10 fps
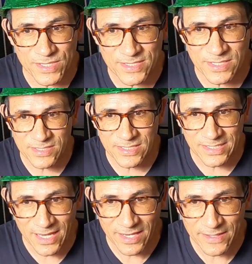
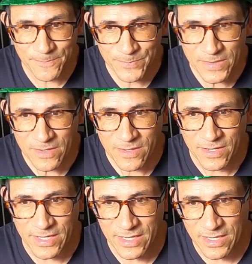169
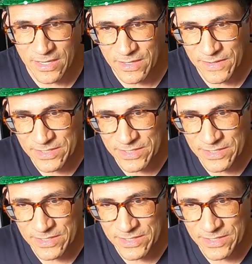and